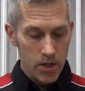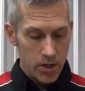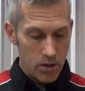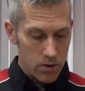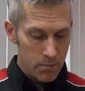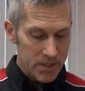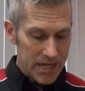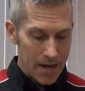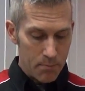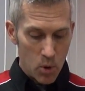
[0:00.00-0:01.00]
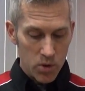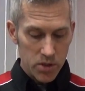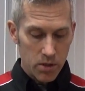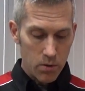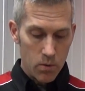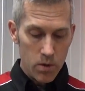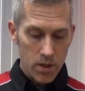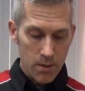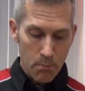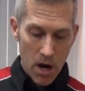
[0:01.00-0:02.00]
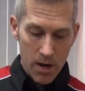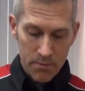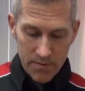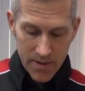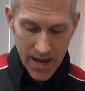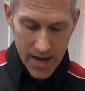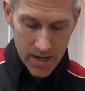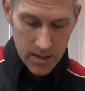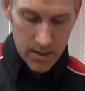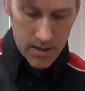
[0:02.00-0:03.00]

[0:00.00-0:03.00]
your thermostat pokes through the bottom of the head